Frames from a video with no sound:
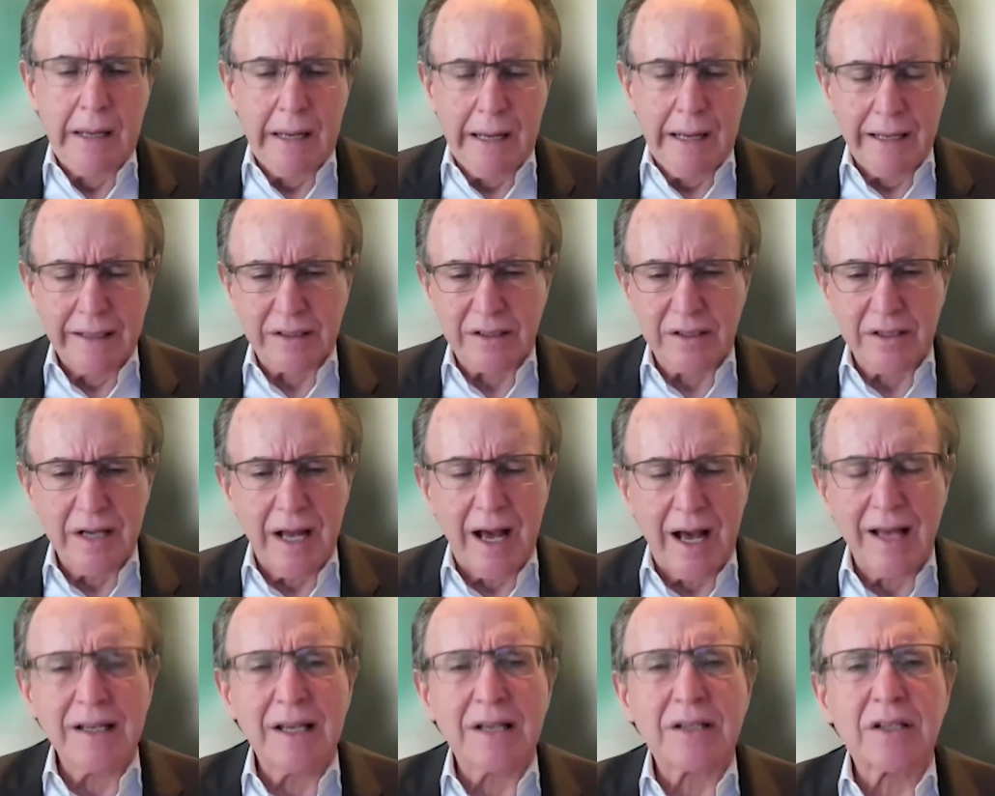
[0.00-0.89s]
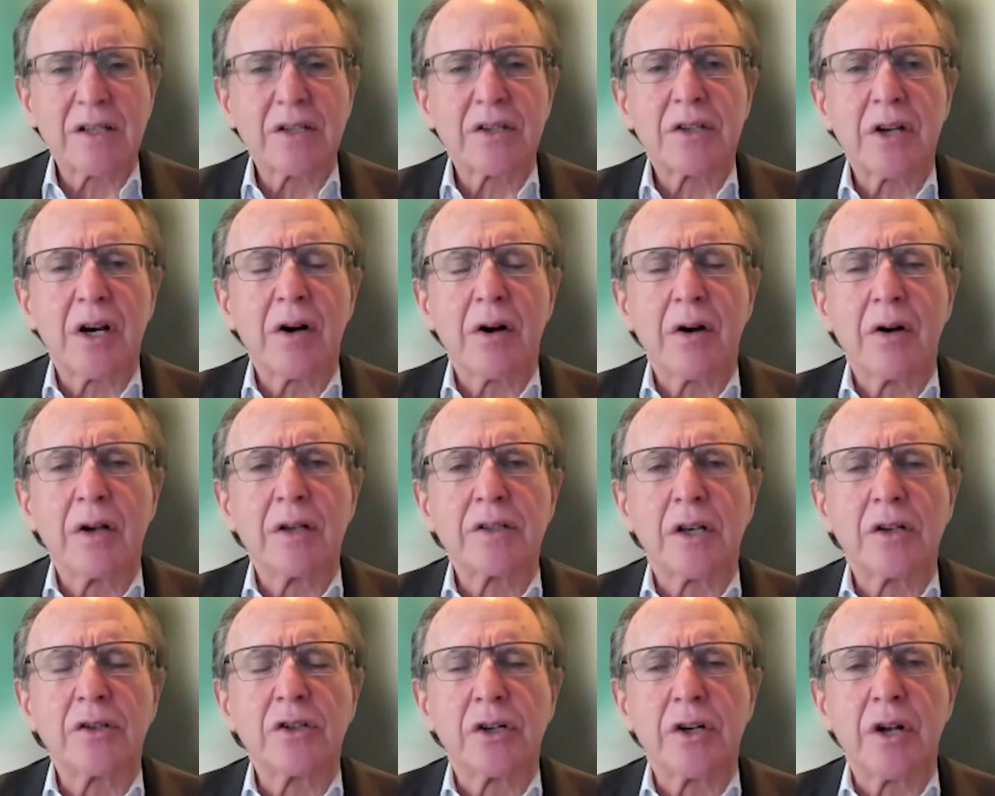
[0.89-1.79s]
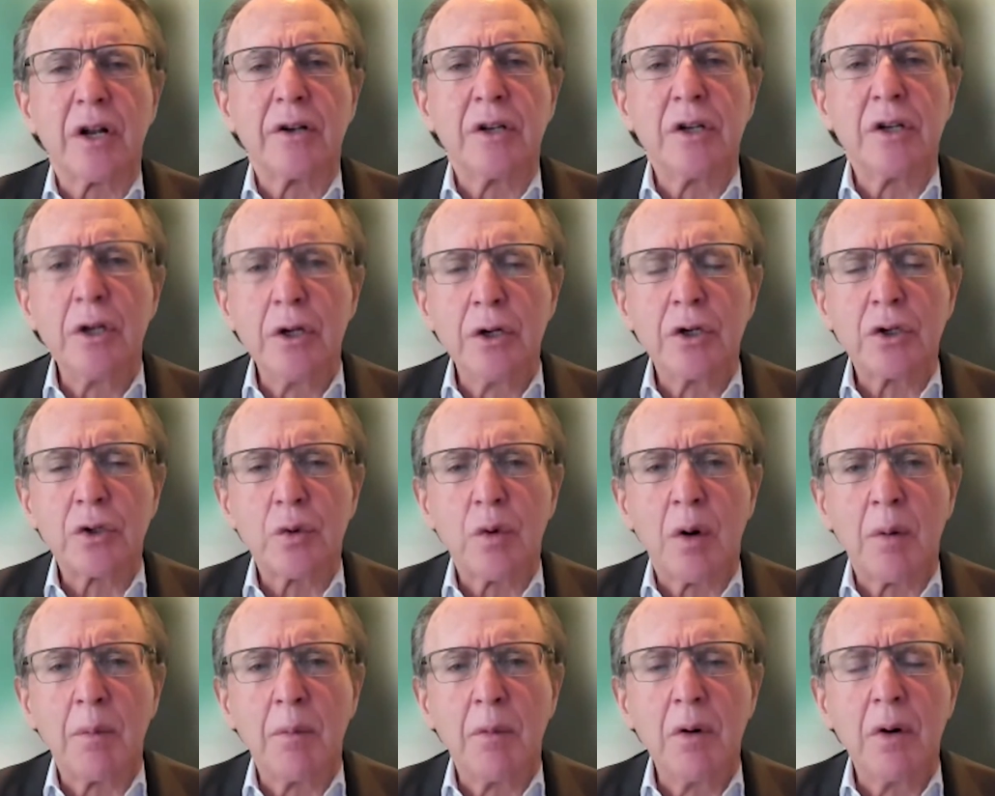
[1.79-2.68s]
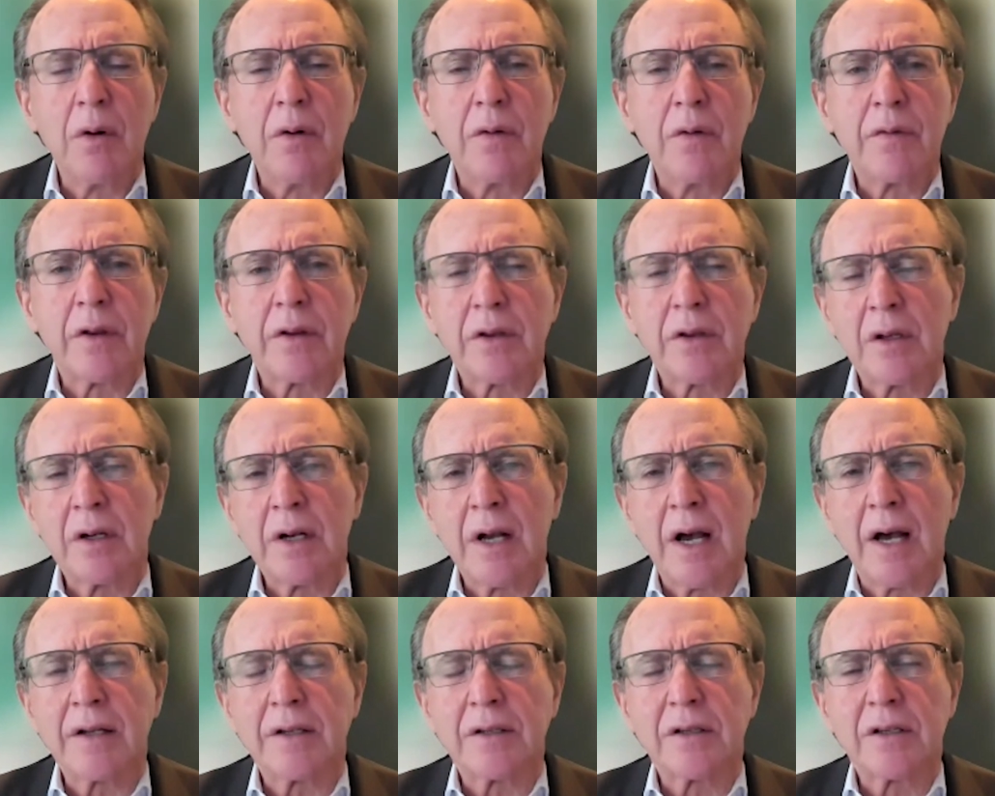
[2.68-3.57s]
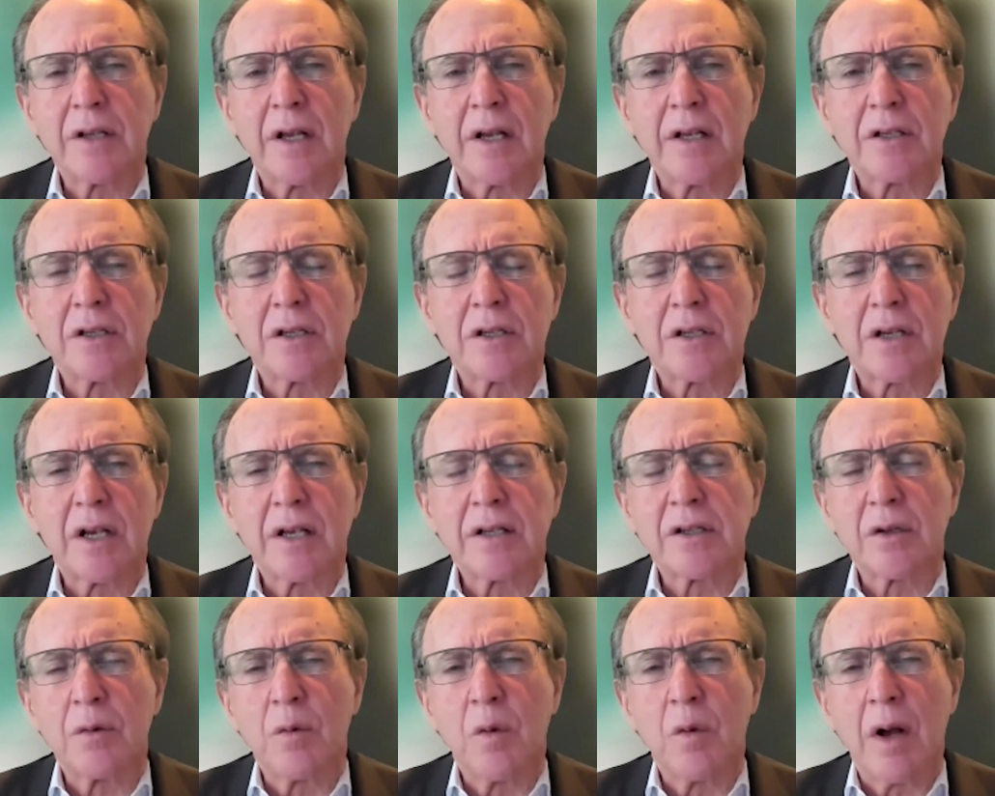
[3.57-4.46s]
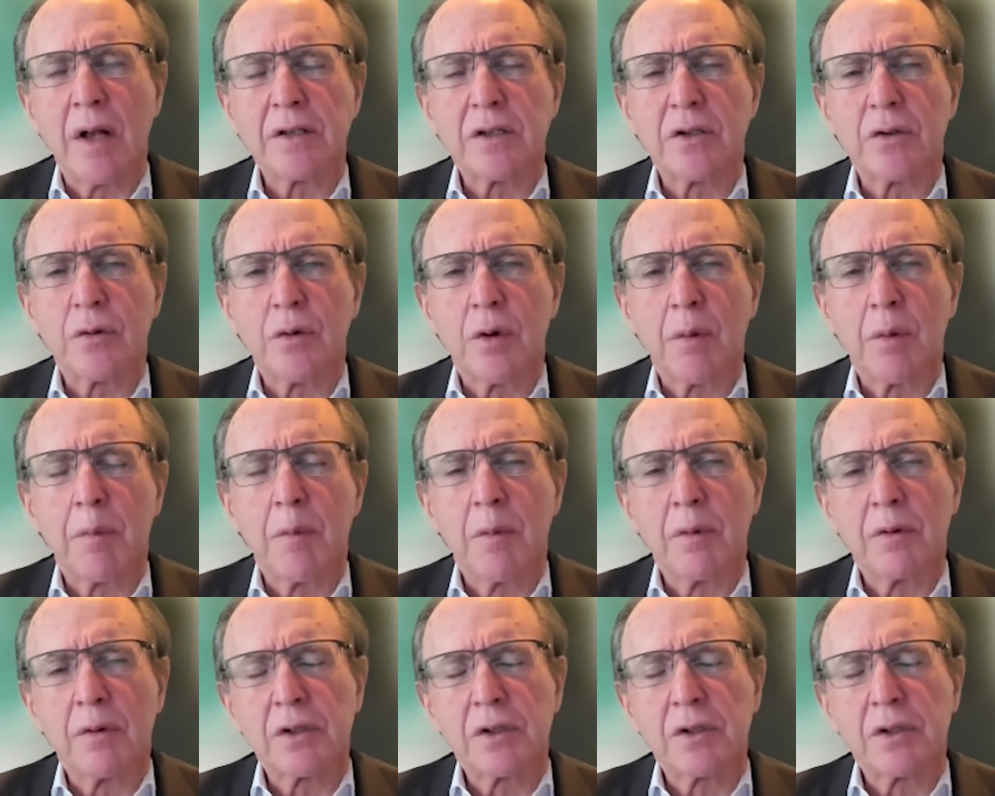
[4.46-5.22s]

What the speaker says: it's not necessarily such an unusual move that the United States says it wants to